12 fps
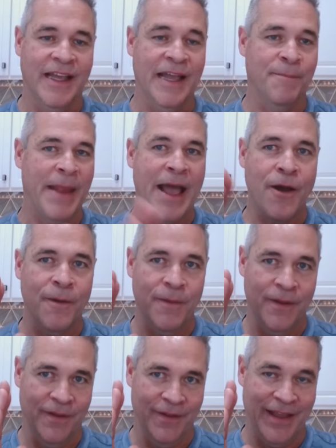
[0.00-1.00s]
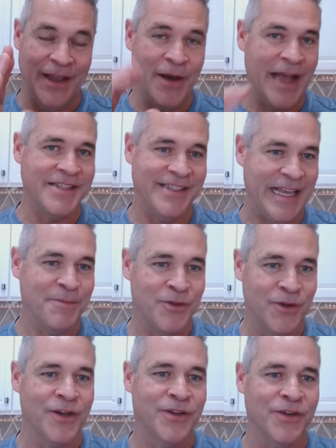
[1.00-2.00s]
and now it has the same
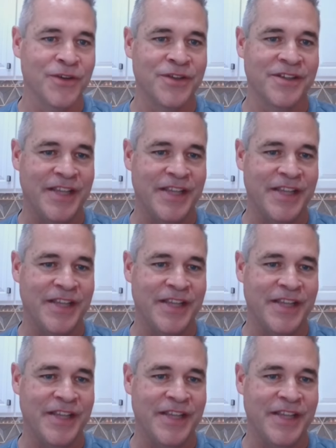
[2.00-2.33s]
structures